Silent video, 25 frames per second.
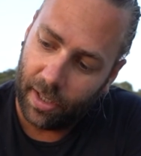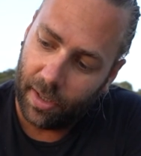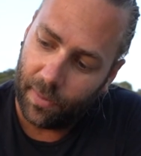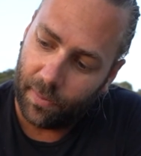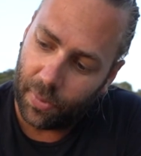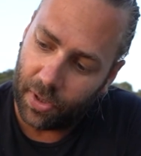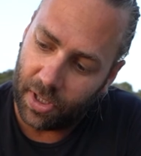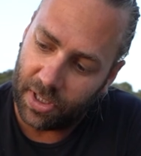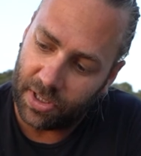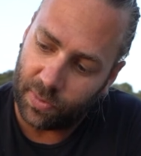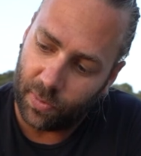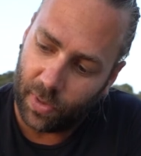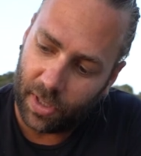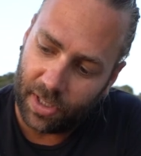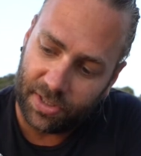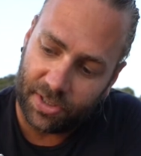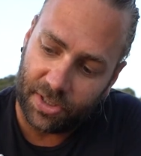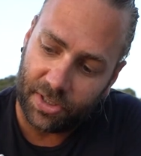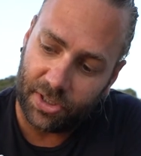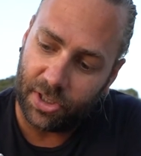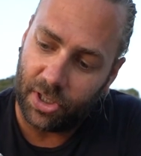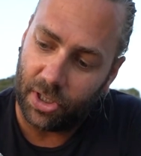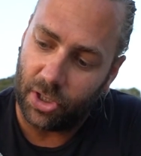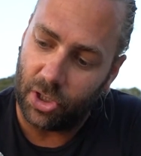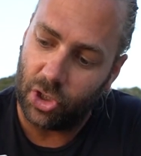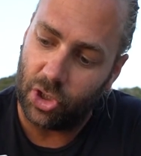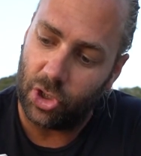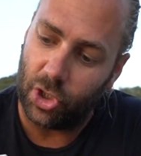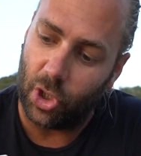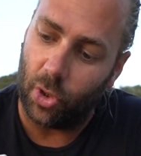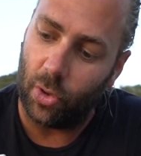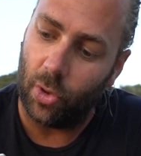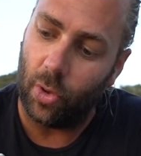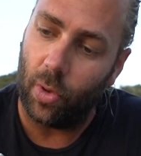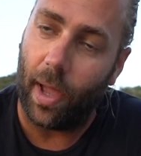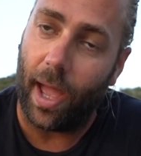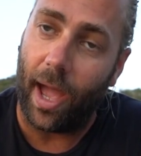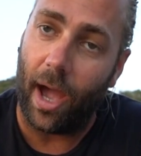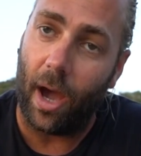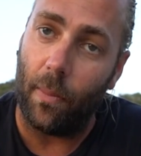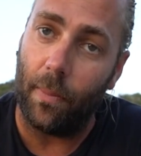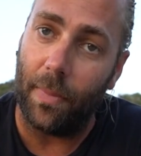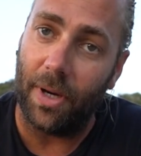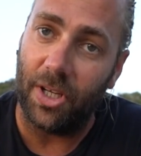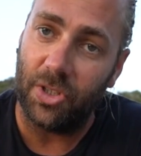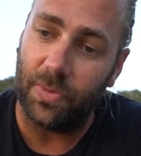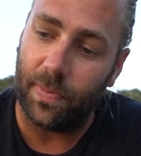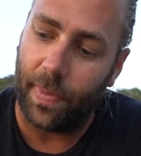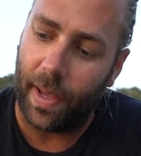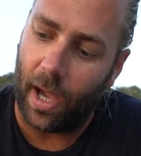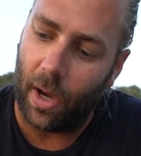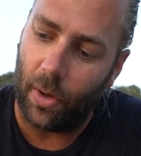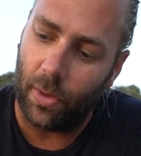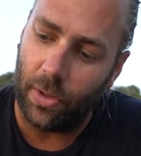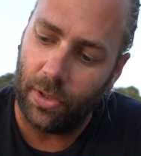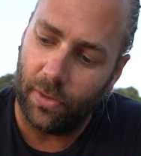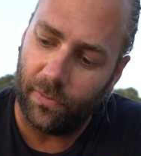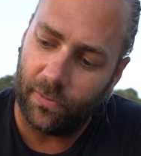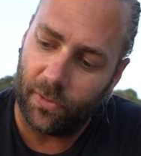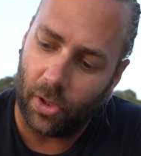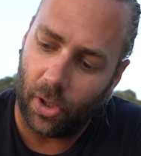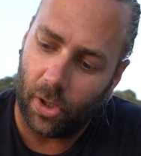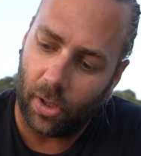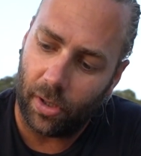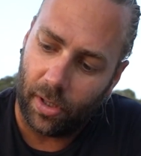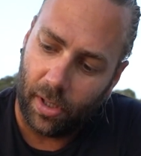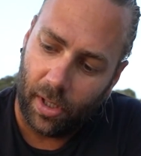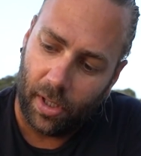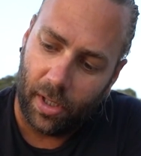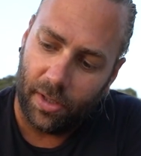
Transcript: Press once, it's going to show you how much power you've got.